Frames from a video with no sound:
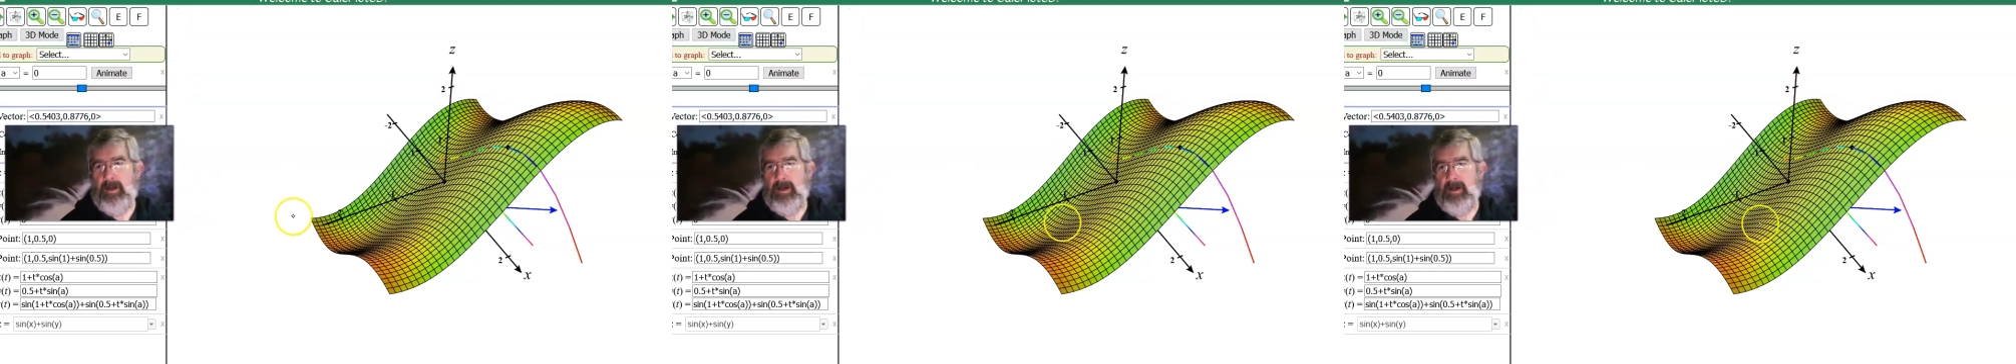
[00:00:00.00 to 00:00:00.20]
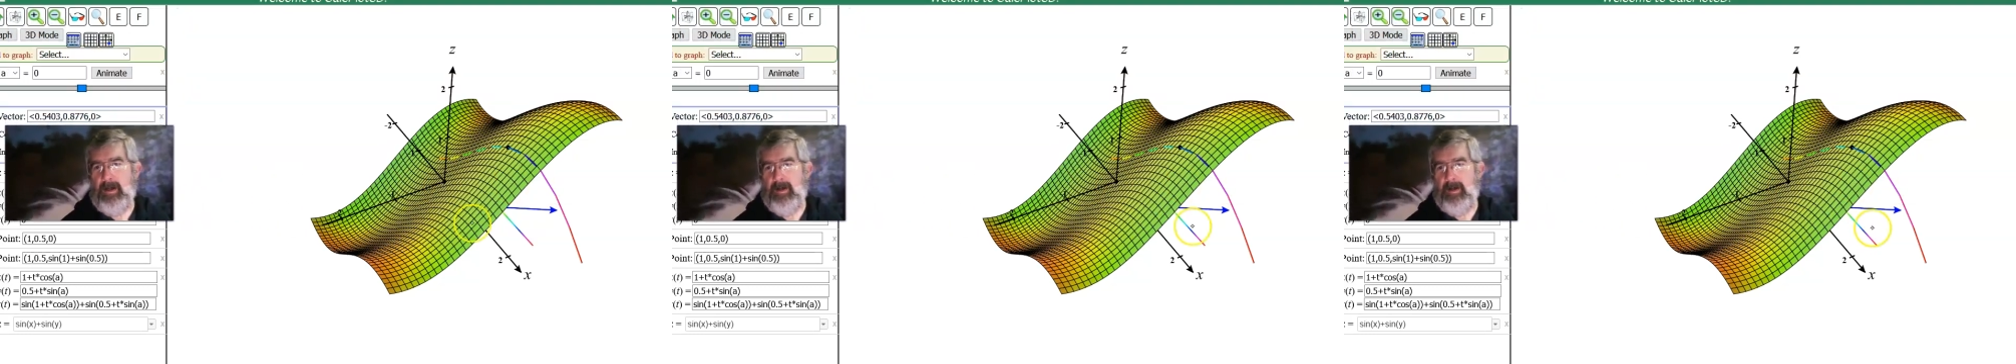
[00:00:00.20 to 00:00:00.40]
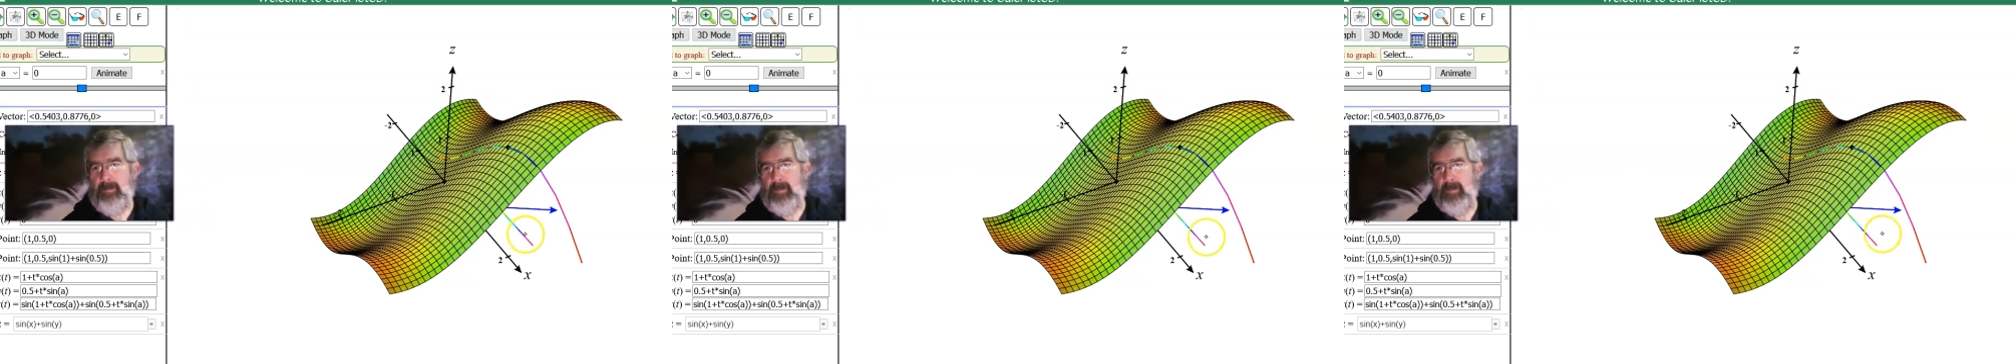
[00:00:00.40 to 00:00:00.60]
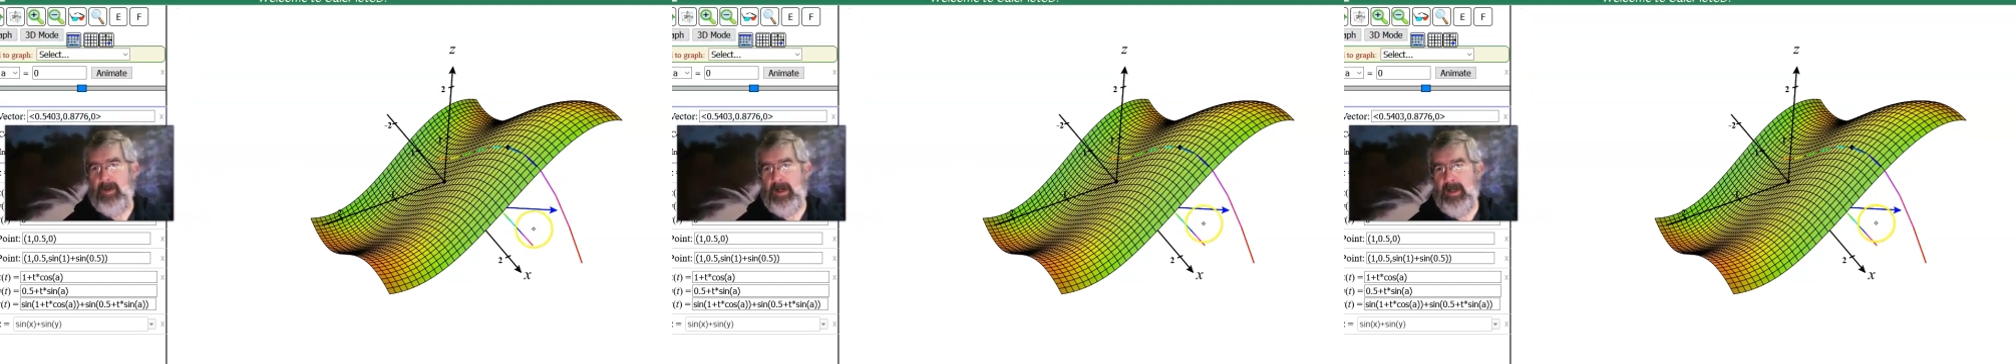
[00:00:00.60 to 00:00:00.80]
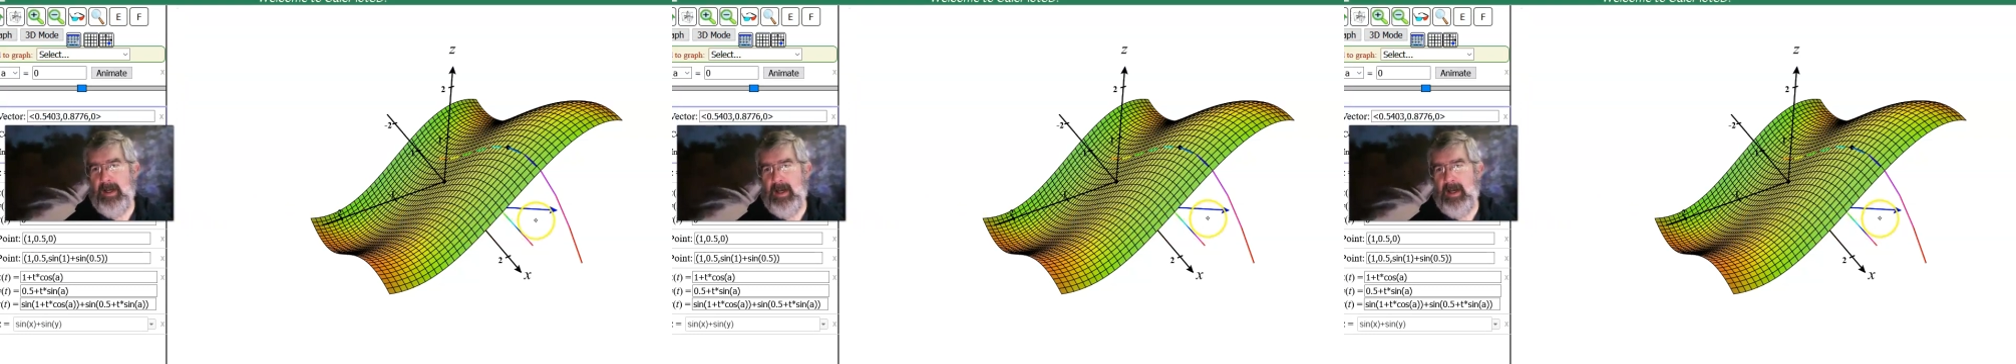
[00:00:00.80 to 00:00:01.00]

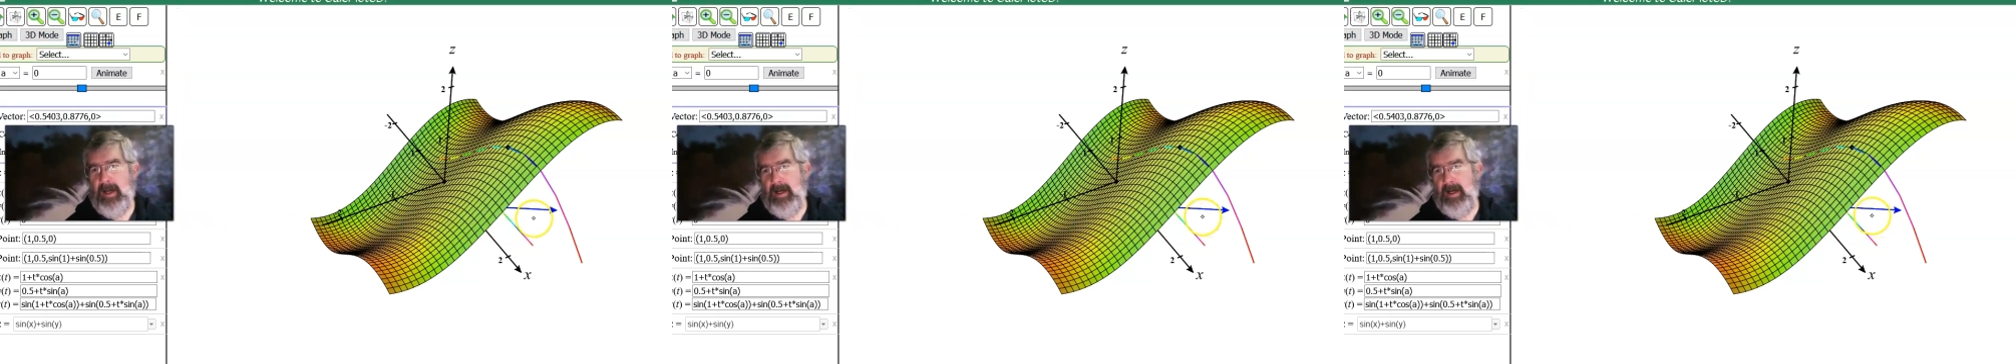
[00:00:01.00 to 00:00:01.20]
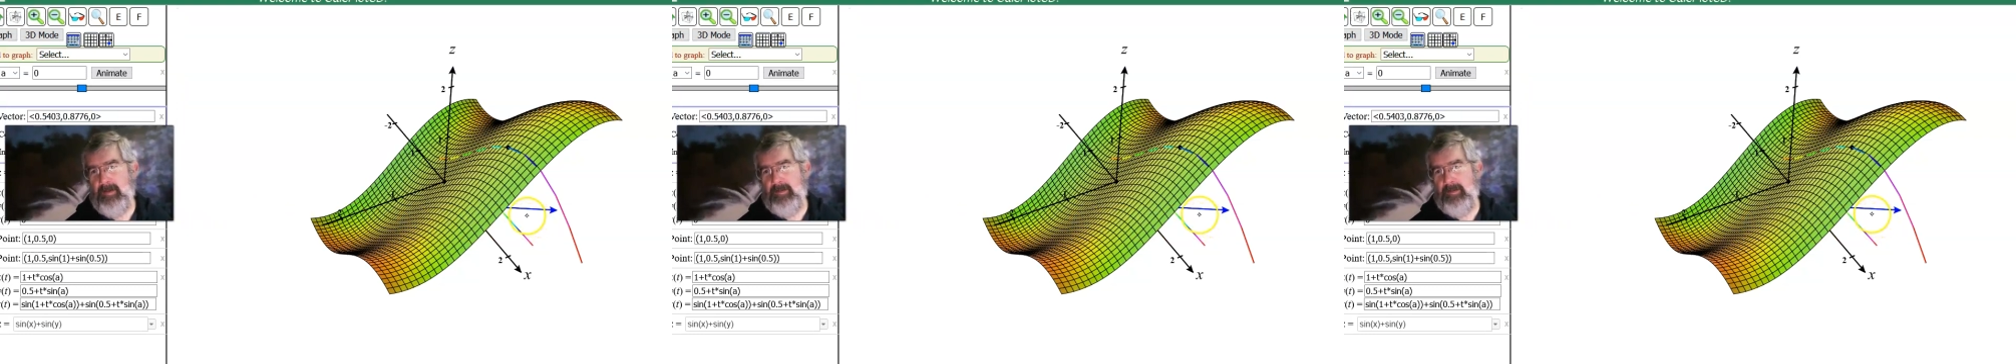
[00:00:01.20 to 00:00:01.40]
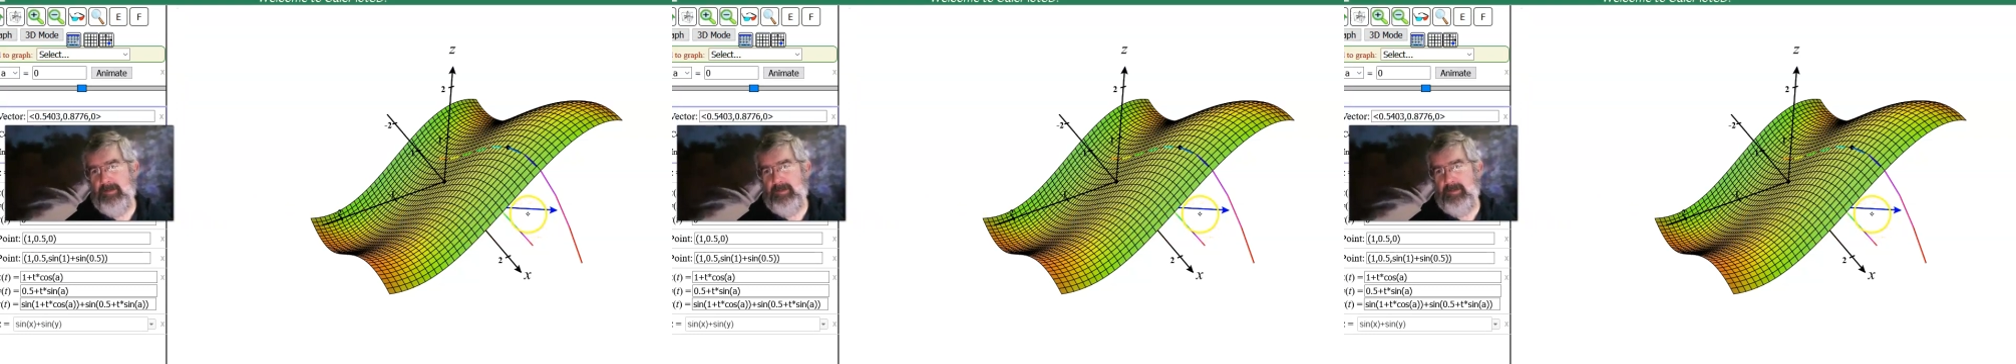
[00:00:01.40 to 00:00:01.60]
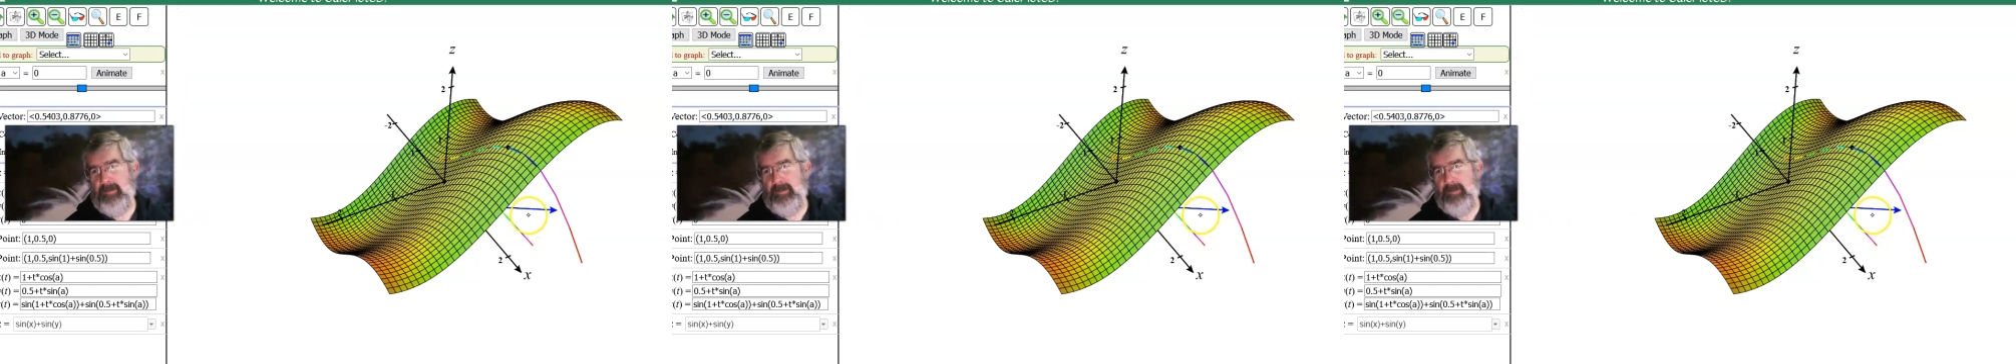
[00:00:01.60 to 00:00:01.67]
I have